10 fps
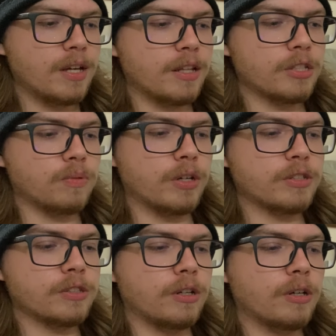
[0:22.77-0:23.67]
This one
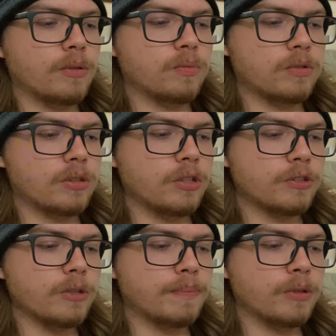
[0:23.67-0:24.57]
is called
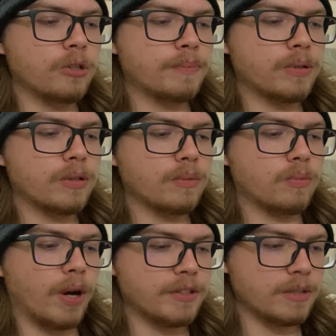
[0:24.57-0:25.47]
YouTube Poop
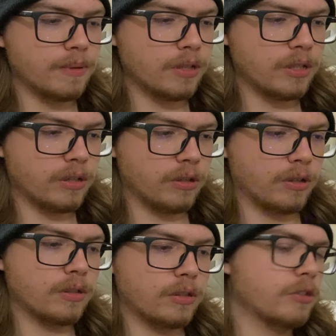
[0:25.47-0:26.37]
YTP
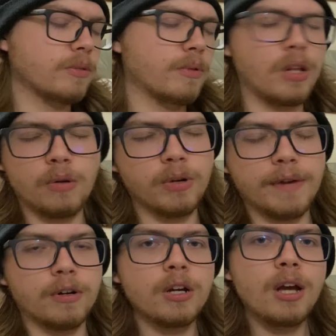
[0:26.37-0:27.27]
or YouTube,
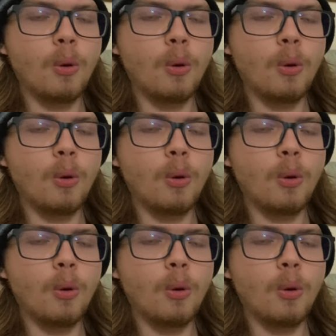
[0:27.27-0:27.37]
whatever.